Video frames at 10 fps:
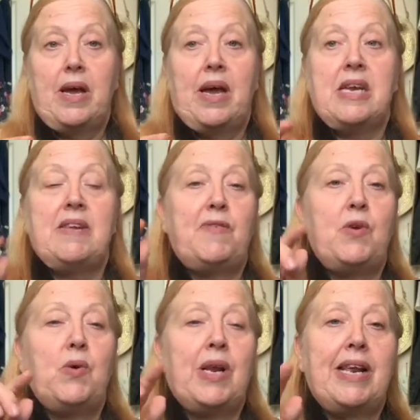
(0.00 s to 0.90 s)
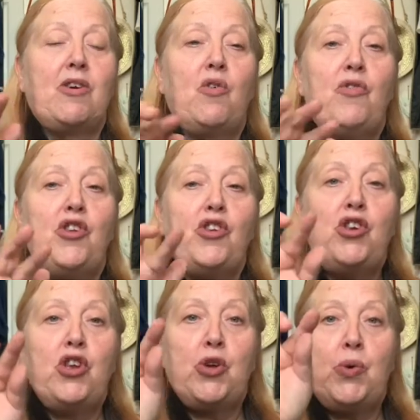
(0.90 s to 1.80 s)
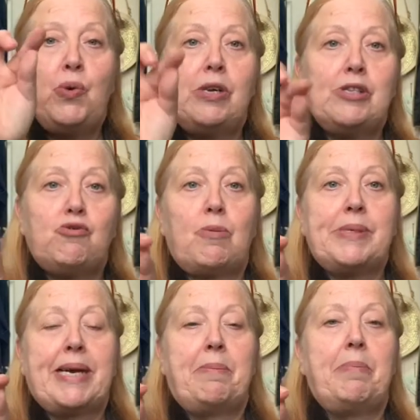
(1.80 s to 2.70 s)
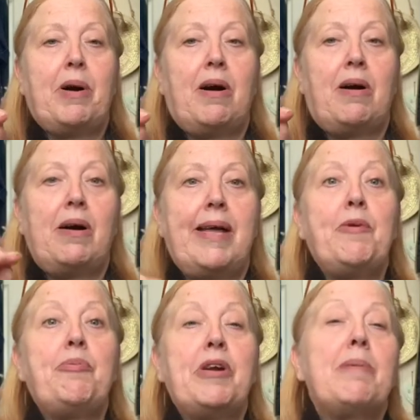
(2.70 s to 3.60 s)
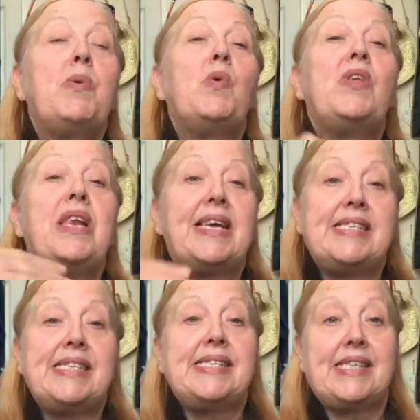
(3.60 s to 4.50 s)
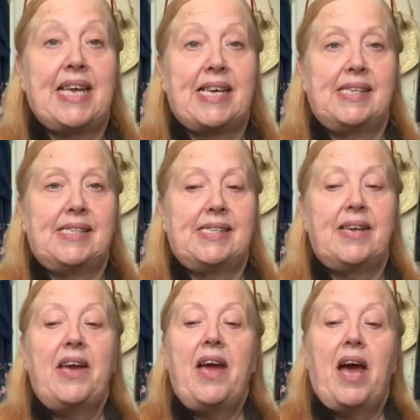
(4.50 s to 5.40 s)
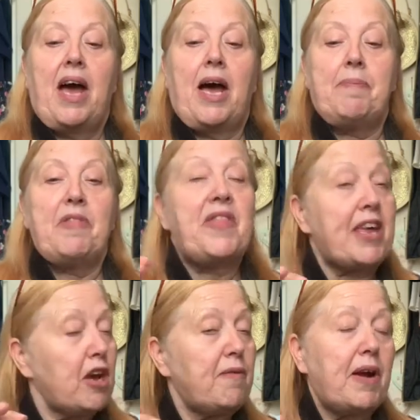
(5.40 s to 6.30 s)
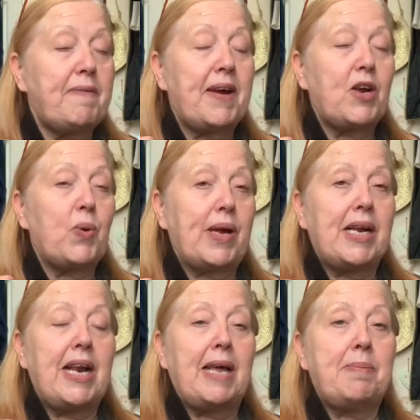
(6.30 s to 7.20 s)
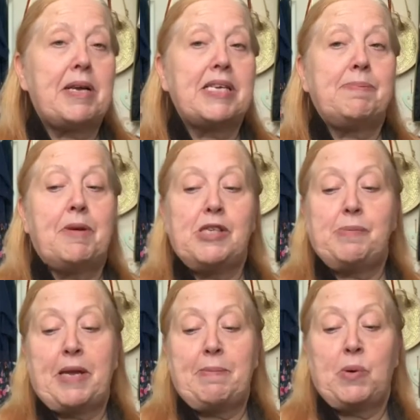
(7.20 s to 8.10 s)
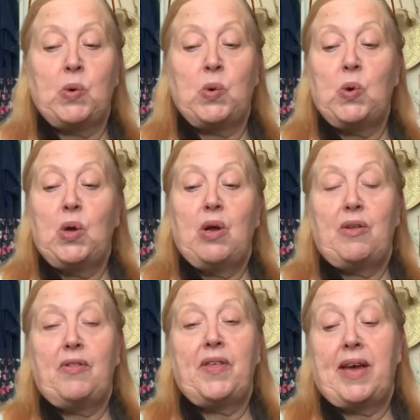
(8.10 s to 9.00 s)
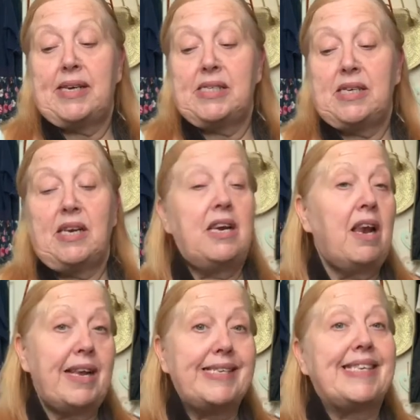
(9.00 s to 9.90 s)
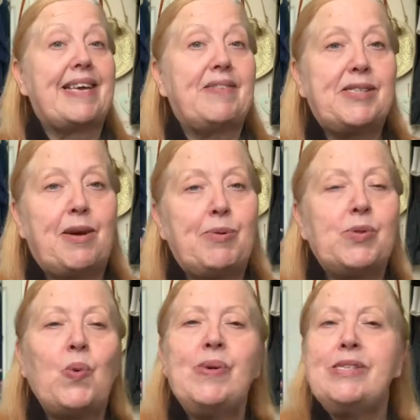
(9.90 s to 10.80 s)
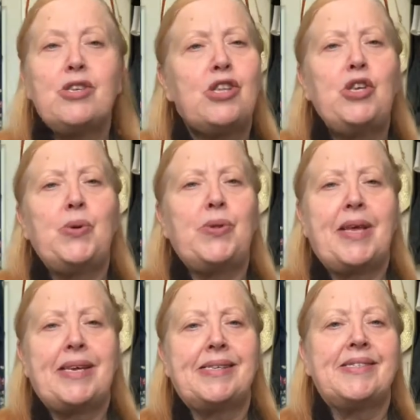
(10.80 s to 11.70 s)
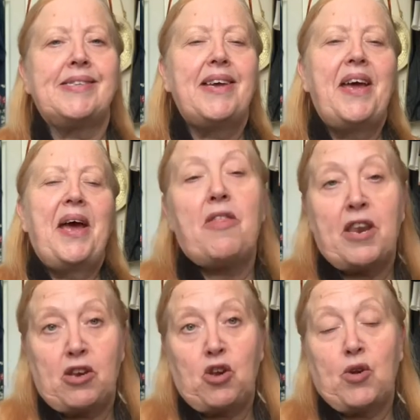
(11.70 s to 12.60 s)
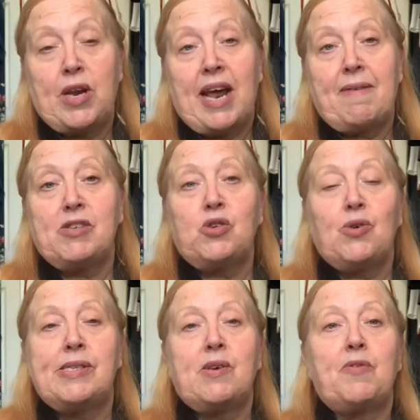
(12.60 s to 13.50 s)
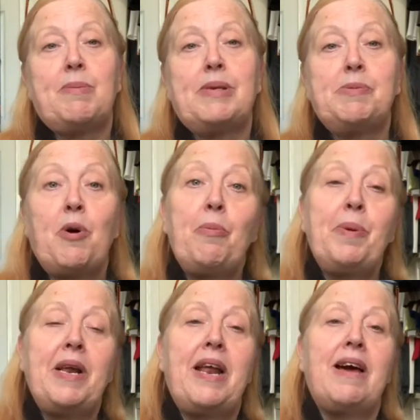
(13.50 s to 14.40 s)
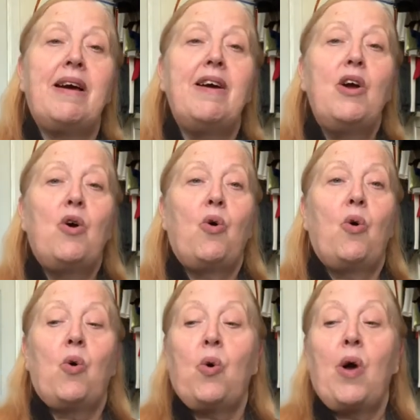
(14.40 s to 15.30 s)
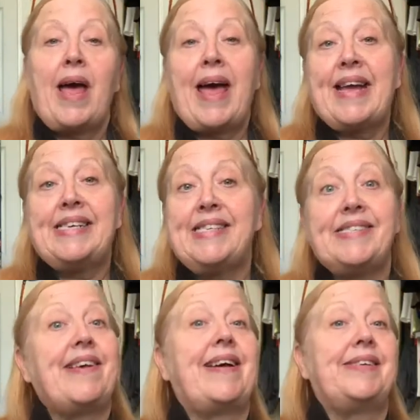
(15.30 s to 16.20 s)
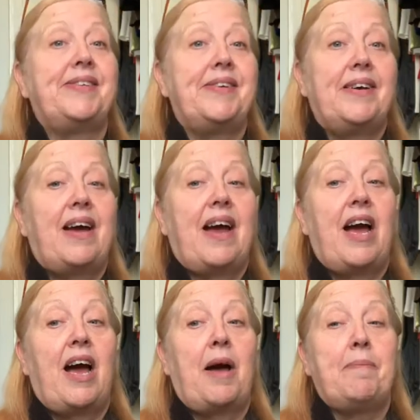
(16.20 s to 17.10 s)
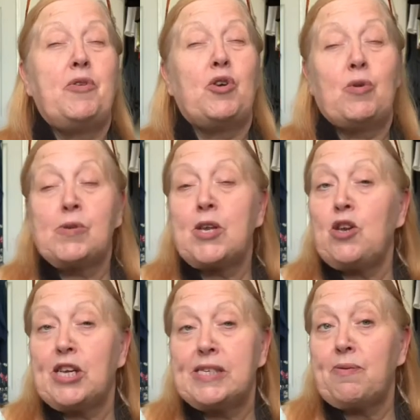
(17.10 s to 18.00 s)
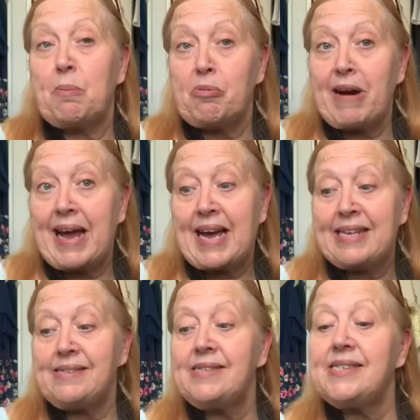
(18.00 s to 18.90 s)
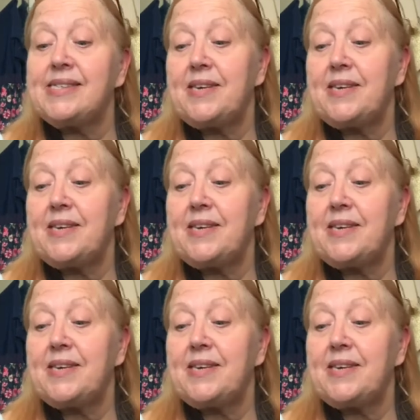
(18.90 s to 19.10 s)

and if you click on the new drop down bar it will bring up all the latest things um, they go very very quickly because most people that like to get the samples always look at the new things then you can have a choice of the most popular or A to Z um, you can also look at different brands.